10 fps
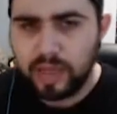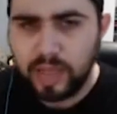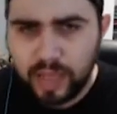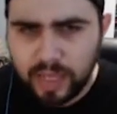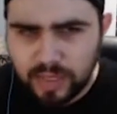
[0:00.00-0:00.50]

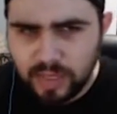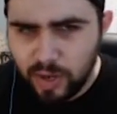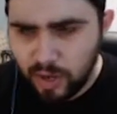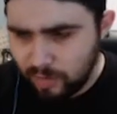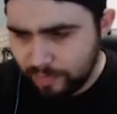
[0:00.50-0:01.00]
and
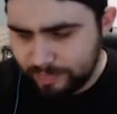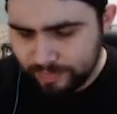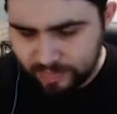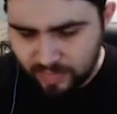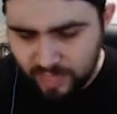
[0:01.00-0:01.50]

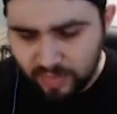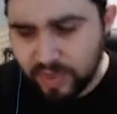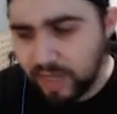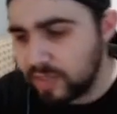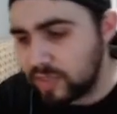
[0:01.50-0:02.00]
it never
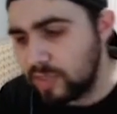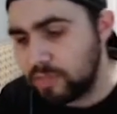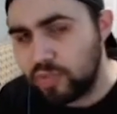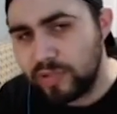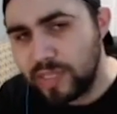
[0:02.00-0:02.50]
got
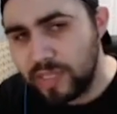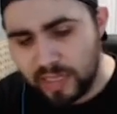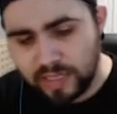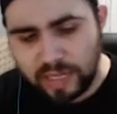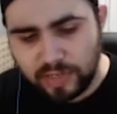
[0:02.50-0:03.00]
printed
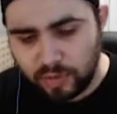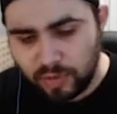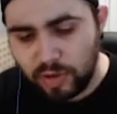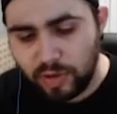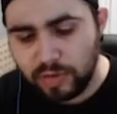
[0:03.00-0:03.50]
as an actual
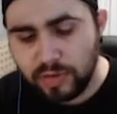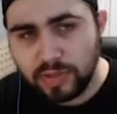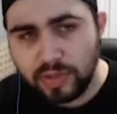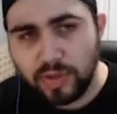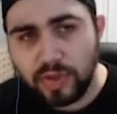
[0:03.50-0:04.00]
card,
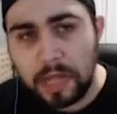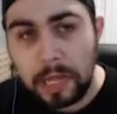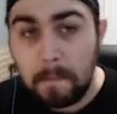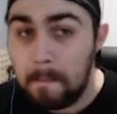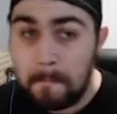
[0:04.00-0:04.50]
so they're
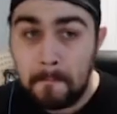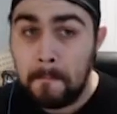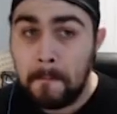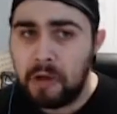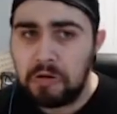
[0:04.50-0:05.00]
like,
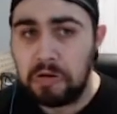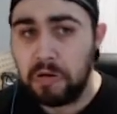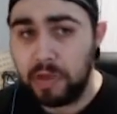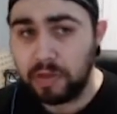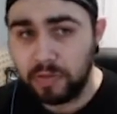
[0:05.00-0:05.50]

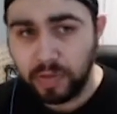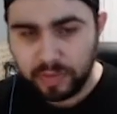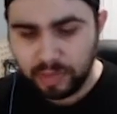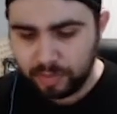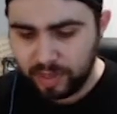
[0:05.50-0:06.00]
might as well, we
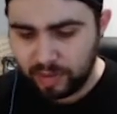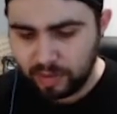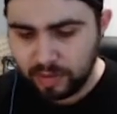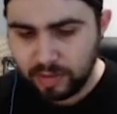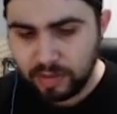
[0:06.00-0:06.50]
need a pad,
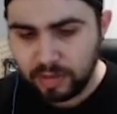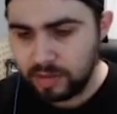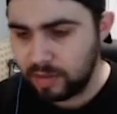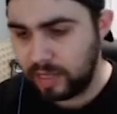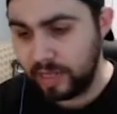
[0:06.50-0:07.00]

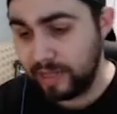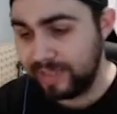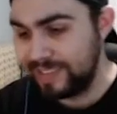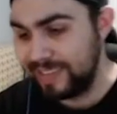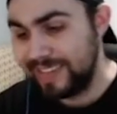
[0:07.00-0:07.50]
I
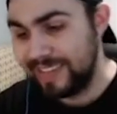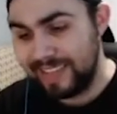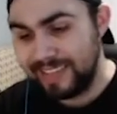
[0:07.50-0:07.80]
guess. That's the